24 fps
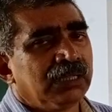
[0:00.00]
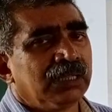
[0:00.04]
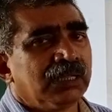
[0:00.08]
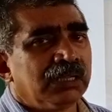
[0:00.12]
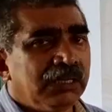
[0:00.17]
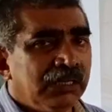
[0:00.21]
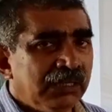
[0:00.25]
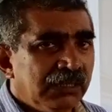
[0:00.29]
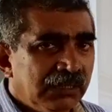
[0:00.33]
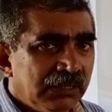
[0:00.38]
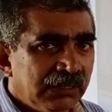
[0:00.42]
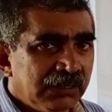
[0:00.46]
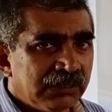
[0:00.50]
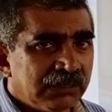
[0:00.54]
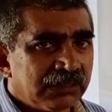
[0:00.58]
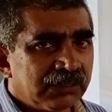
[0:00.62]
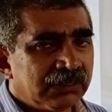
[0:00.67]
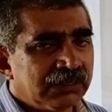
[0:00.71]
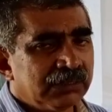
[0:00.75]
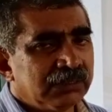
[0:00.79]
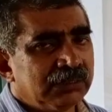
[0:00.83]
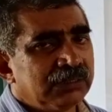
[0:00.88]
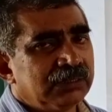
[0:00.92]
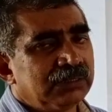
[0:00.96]
Hitler
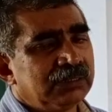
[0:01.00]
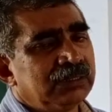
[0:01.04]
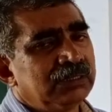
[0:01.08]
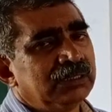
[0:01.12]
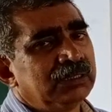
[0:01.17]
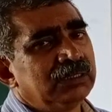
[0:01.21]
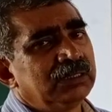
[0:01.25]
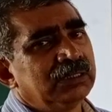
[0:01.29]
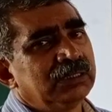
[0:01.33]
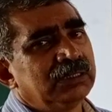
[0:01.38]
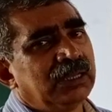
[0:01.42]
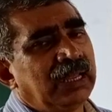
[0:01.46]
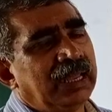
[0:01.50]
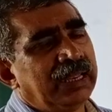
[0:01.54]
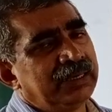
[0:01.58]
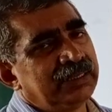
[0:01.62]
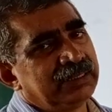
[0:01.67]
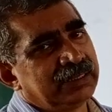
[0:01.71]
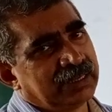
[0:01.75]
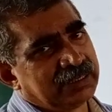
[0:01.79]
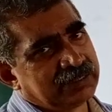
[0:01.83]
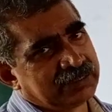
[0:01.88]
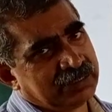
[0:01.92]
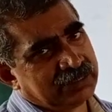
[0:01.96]
and
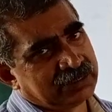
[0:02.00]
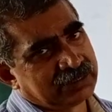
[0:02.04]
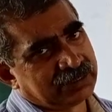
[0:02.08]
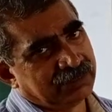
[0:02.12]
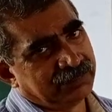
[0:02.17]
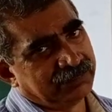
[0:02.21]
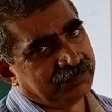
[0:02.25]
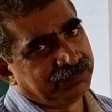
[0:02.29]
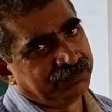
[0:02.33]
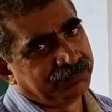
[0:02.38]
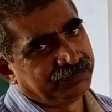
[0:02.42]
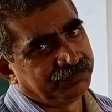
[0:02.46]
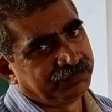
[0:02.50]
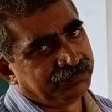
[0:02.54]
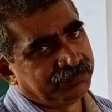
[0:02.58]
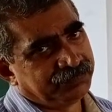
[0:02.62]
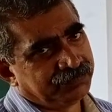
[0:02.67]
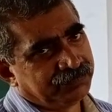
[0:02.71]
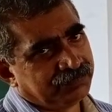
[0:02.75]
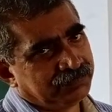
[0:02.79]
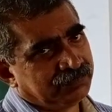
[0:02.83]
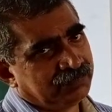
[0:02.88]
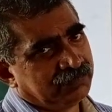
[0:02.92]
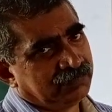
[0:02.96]
Nazism.
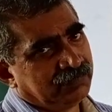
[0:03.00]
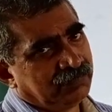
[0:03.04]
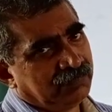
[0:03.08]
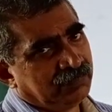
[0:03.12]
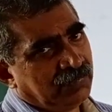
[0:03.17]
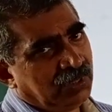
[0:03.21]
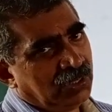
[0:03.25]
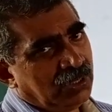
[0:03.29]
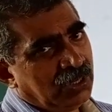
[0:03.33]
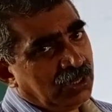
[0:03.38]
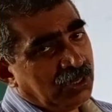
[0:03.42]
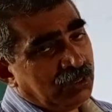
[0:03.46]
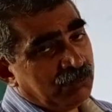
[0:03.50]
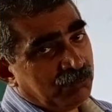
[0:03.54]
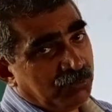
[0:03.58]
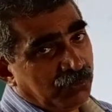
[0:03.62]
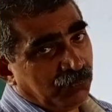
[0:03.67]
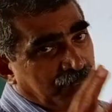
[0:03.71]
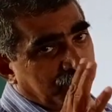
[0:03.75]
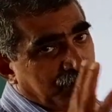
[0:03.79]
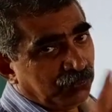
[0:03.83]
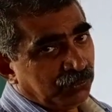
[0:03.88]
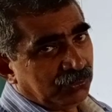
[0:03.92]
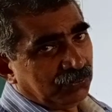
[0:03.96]

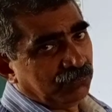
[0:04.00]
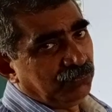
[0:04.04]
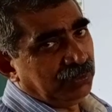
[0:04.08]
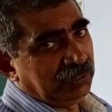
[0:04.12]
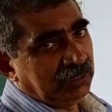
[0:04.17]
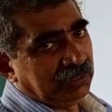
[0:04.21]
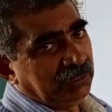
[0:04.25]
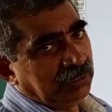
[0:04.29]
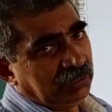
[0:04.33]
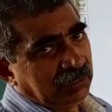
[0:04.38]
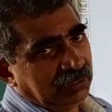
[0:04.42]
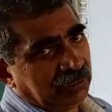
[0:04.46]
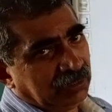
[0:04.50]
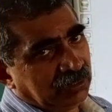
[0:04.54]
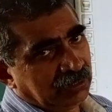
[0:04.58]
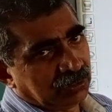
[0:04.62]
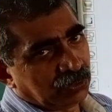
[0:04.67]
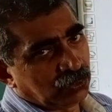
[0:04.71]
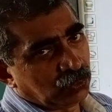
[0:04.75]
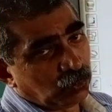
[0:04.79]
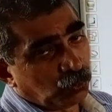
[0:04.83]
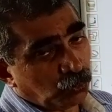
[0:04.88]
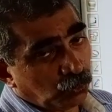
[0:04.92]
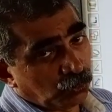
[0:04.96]
Before we
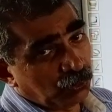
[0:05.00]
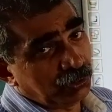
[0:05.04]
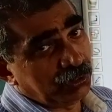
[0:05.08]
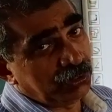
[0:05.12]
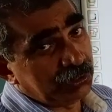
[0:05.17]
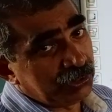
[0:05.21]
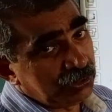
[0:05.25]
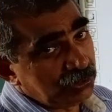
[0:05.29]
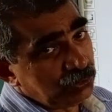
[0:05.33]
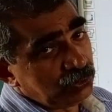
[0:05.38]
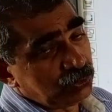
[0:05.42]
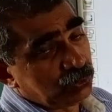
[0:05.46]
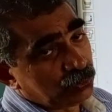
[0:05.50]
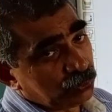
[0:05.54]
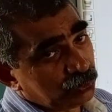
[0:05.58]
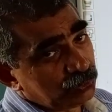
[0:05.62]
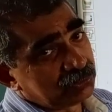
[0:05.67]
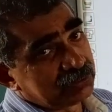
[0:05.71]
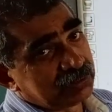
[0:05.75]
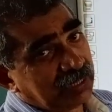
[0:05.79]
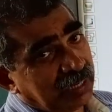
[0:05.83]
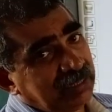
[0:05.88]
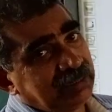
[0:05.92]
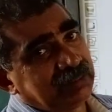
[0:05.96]
go
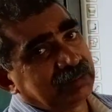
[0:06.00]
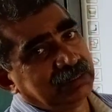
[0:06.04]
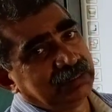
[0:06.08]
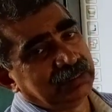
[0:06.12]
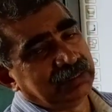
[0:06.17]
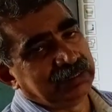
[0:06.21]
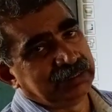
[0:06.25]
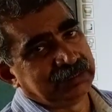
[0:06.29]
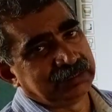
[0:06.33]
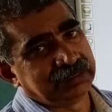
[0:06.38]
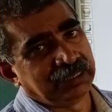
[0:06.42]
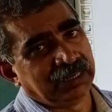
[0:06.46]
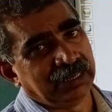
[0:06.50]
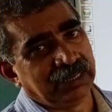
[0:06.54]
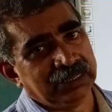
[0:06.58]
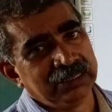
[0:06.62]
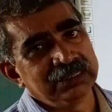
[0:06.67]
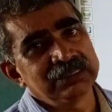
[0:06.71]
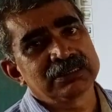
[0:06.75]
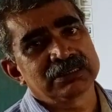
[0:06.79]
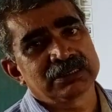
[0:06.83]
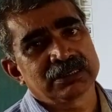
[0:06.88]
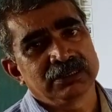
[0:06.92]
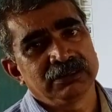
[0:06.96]
into that
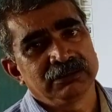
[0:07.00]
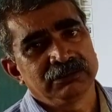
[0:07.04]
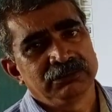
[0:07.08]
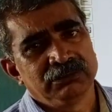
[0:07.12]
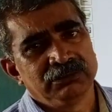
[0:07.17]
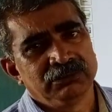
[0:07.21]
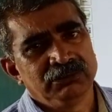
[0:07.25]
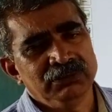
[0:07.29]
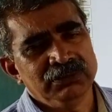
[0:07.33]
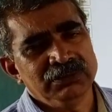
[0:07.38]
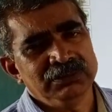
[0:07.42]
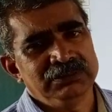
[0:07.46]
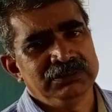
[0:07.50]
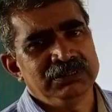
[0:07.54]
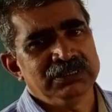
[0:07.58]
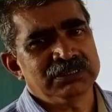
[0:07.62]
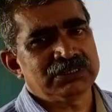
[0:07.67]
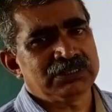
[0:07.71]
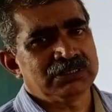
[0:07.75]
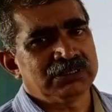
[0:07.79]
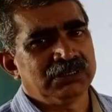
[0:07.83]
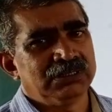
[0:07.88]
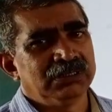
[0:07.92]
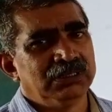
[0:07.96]
details, we
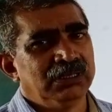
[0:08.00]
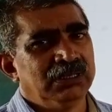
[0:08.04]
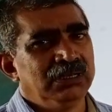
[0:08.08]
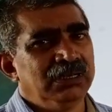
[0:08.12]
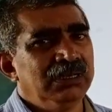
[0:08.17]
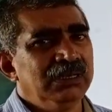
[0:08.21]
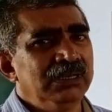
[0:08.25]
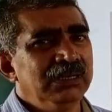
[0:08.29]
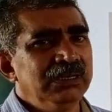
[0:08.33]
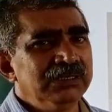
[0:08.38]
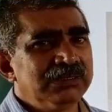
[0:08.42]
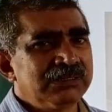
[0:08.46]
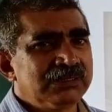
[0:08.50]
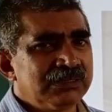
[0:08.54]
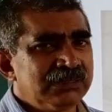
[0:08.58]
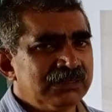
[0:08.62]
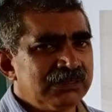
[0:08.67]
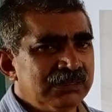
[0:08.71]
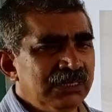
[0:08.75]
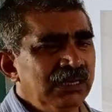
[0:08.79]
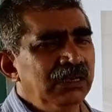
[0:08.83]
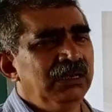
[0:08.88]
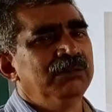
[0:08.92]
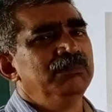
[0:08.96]
just
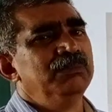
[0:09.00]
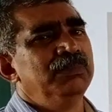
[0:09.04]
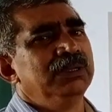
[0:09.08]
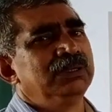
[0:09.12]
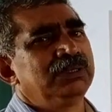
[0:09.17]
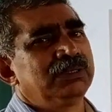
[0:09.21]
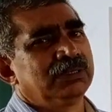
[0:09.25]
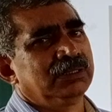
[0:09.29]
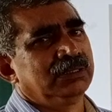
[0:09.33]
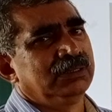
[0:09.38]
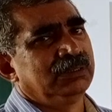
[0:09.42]
little bit